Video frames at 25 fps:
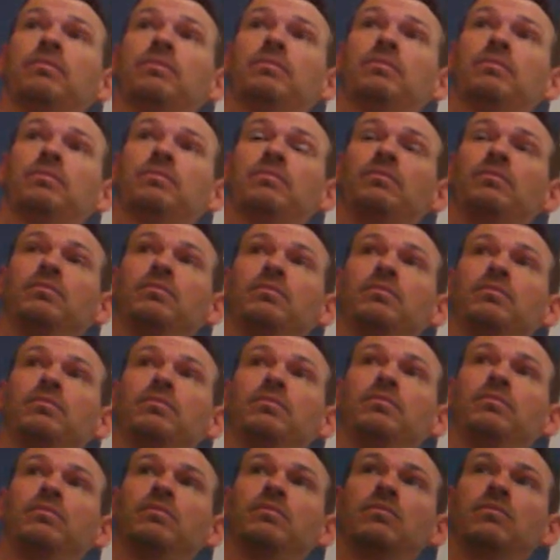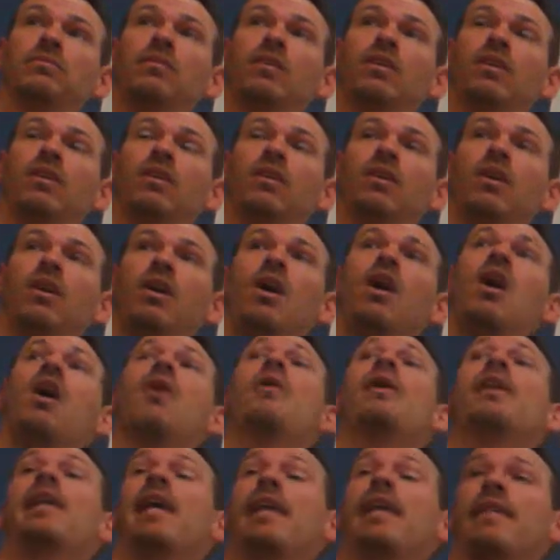atoms as
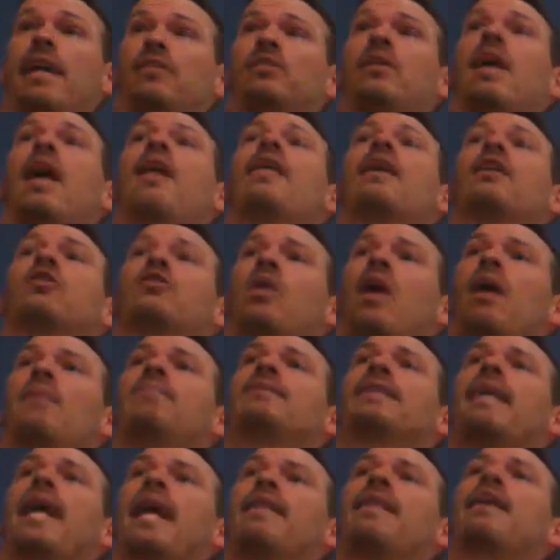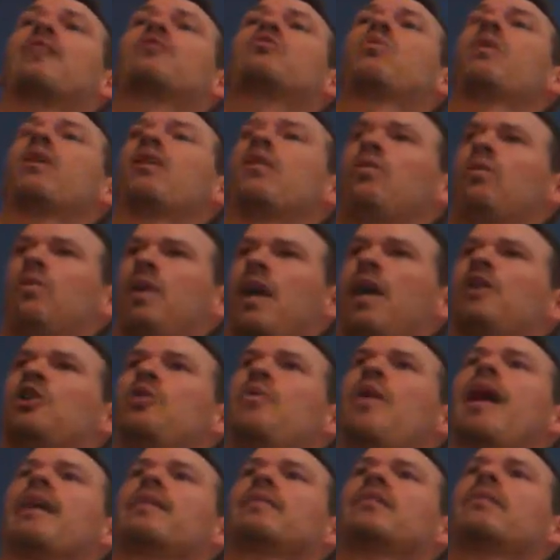We did. That's that, That's what I'm saying. That's what. And
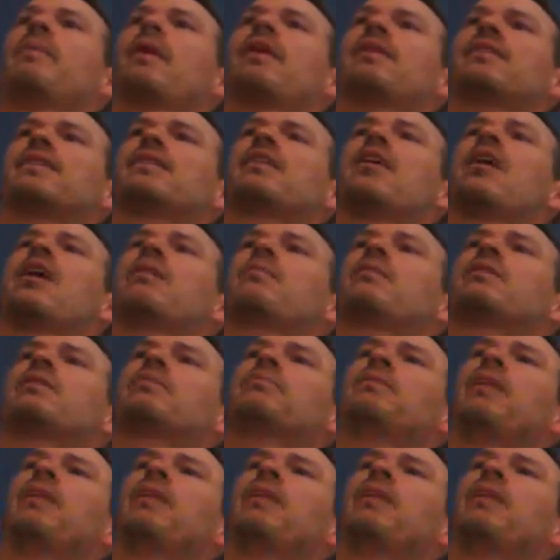you asked about synonymous. I'm